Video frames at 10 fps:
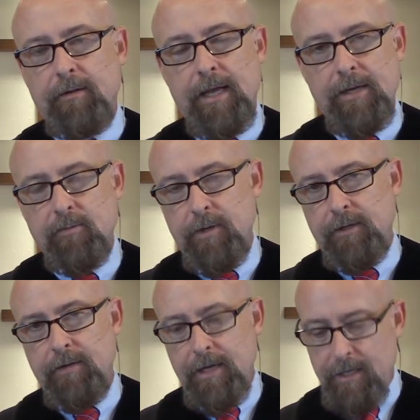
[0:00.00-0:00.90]
last
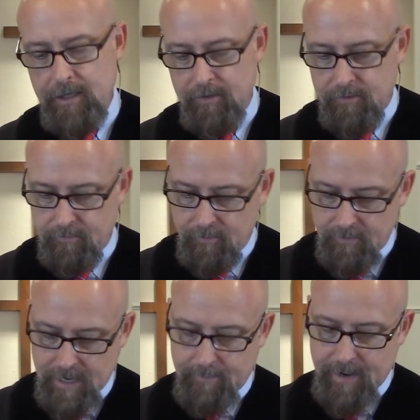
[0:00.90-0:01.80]
week taking us through
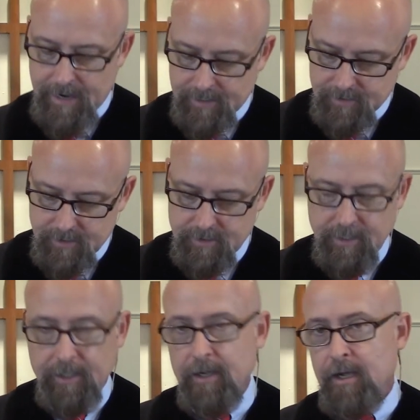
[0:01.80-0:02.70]
that passage, and
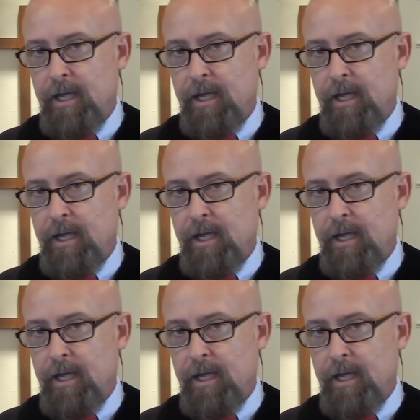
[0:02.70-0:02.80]
he,